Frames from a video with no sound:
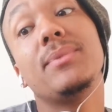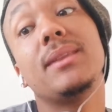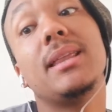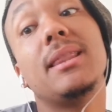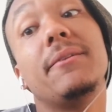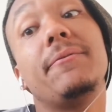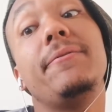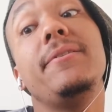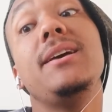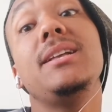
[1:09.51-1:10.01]

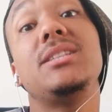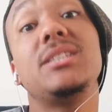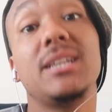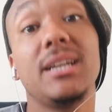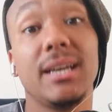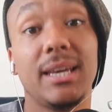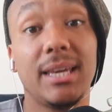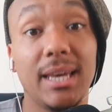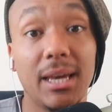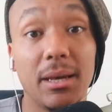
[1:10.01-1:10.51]
And the
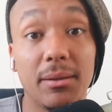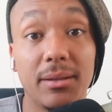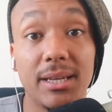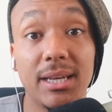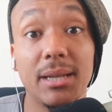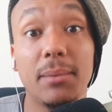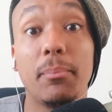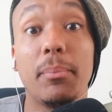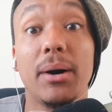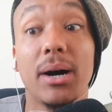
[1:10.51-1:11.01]
featuring Kid,
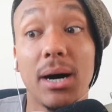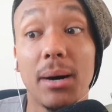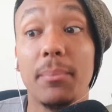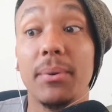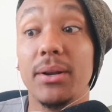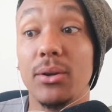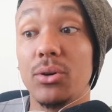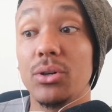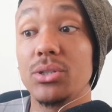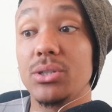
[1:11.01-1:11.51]
Kid
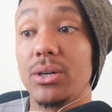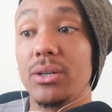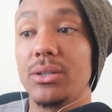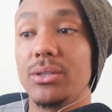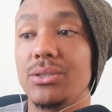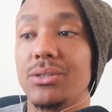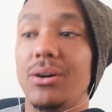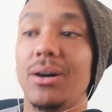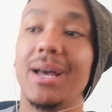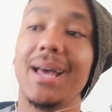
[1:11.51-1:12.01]
Bourbon also on
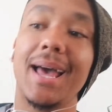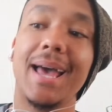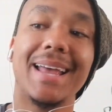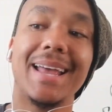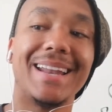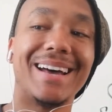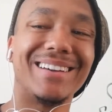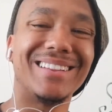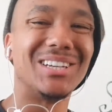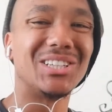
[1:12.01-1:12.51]
the song.
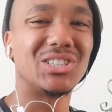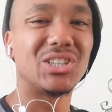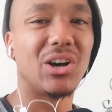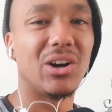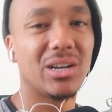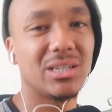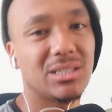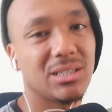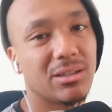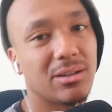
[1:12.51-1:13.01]
Now this
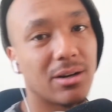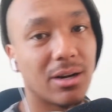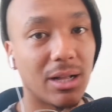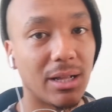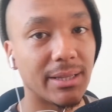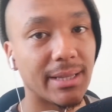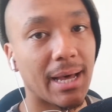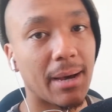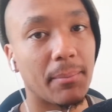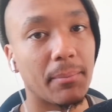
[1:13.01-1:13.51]
song is a
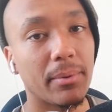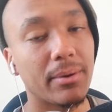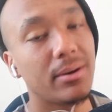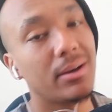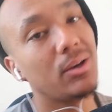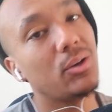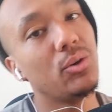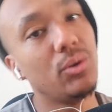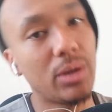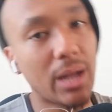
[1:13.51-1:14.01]
drill number.
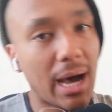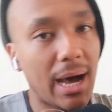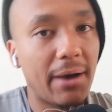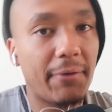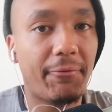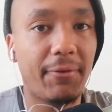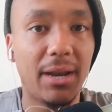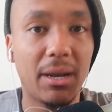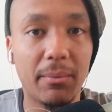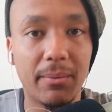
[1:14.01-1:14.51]
You know how
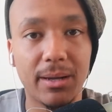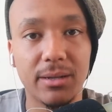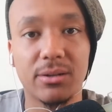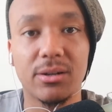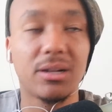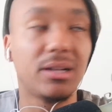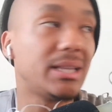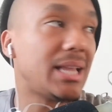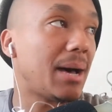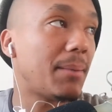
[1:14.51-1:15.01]
I feel about
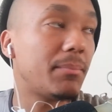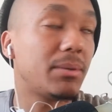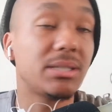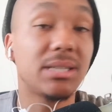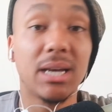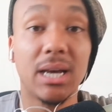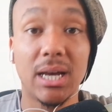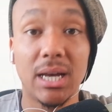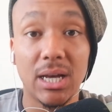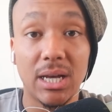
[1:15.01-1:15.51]
drill
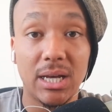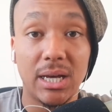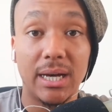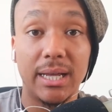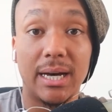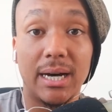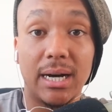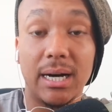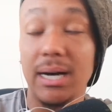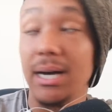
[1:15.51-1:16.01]
numbers.
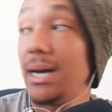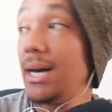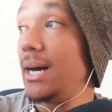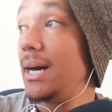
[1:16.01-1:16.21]
Uh